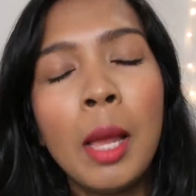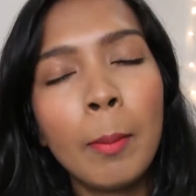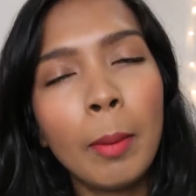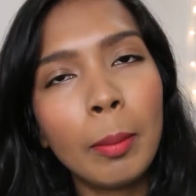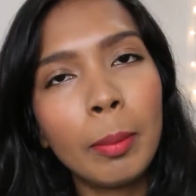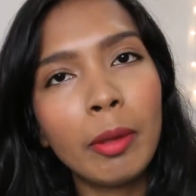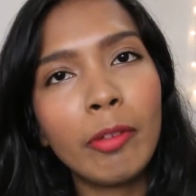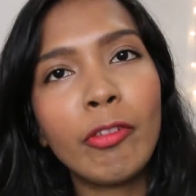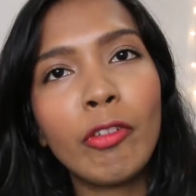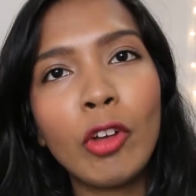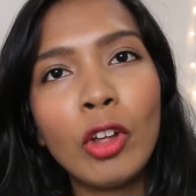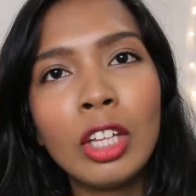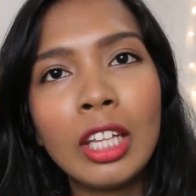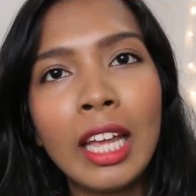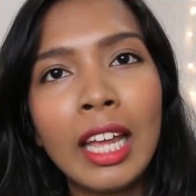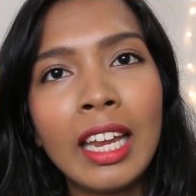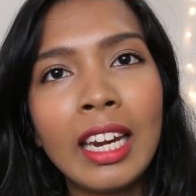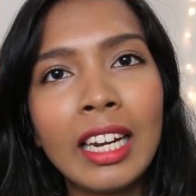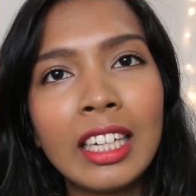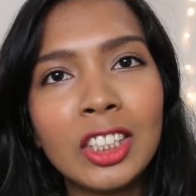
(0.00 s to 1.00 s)
But before
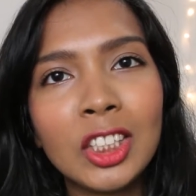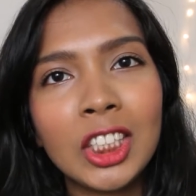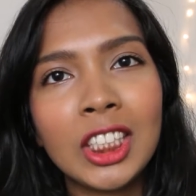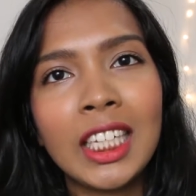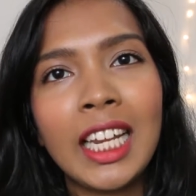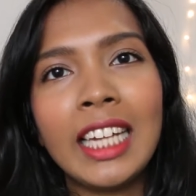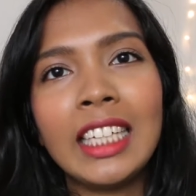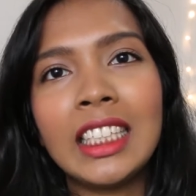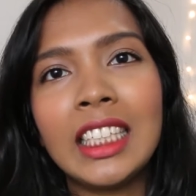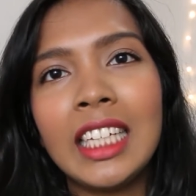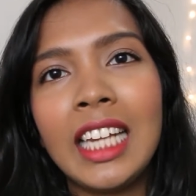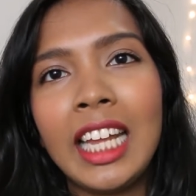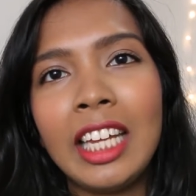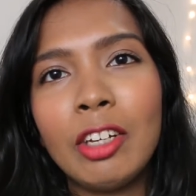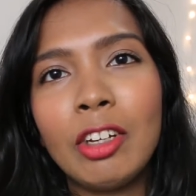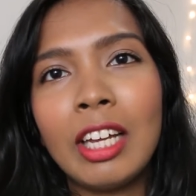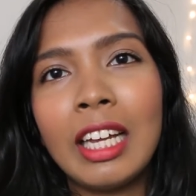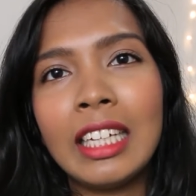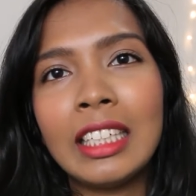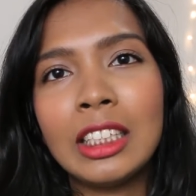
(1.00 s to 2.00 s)
that, I'd just like to let
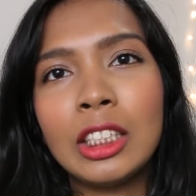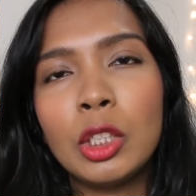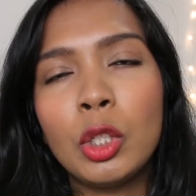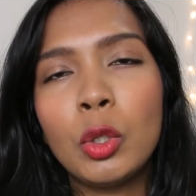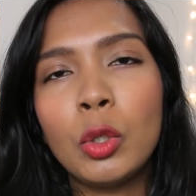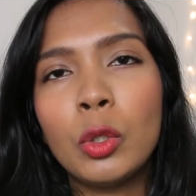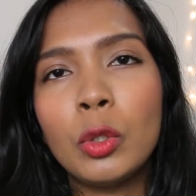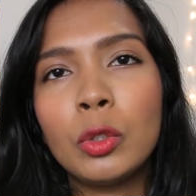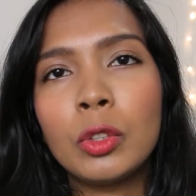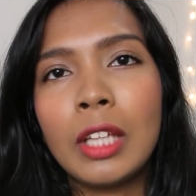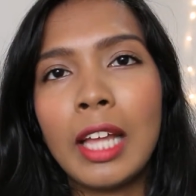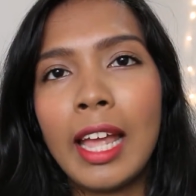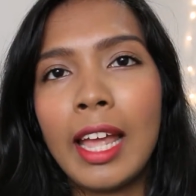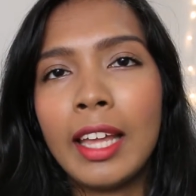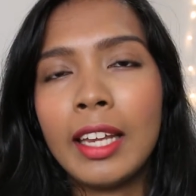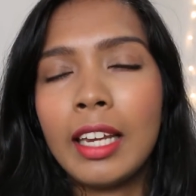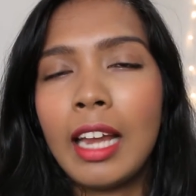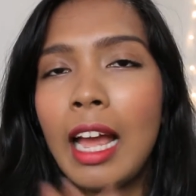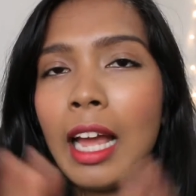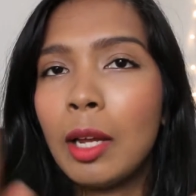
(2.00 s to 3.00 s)
you guys know
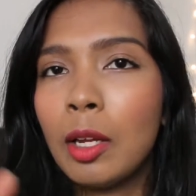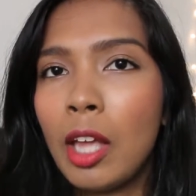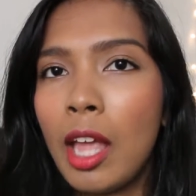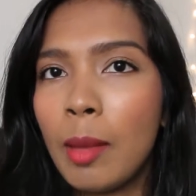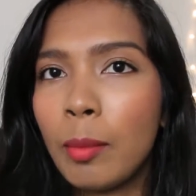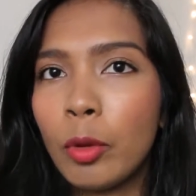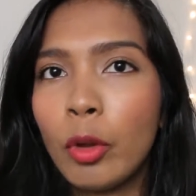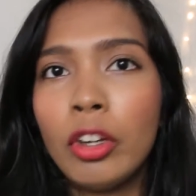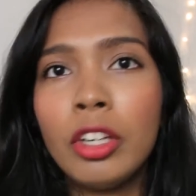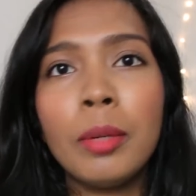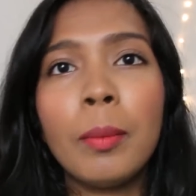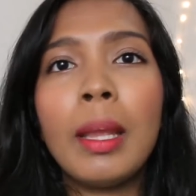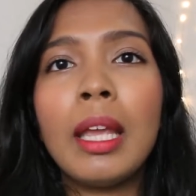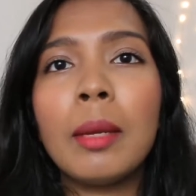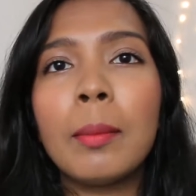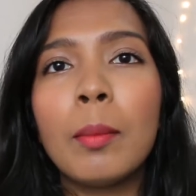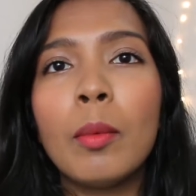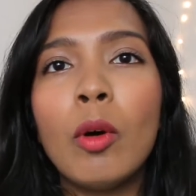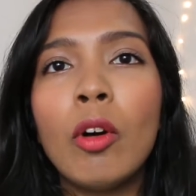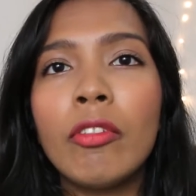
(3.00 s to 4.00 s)
that I am going to
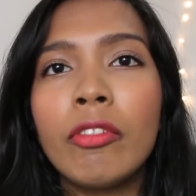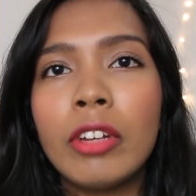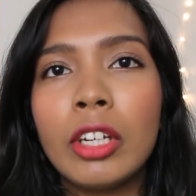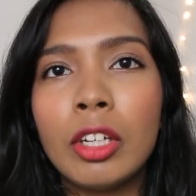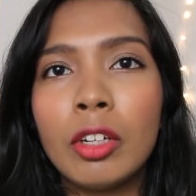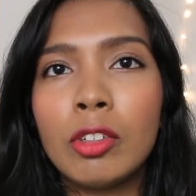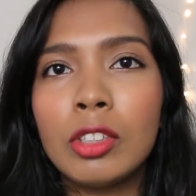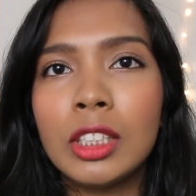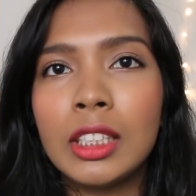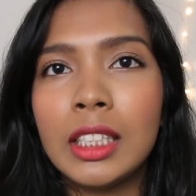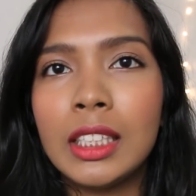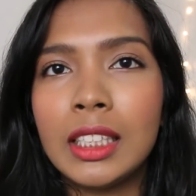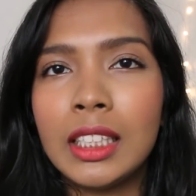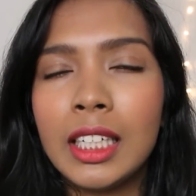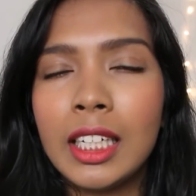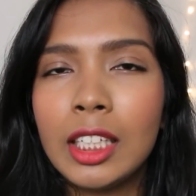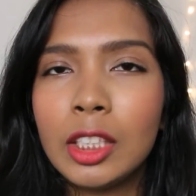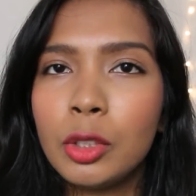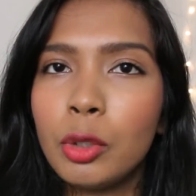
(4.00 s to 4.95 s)
make more videos this year.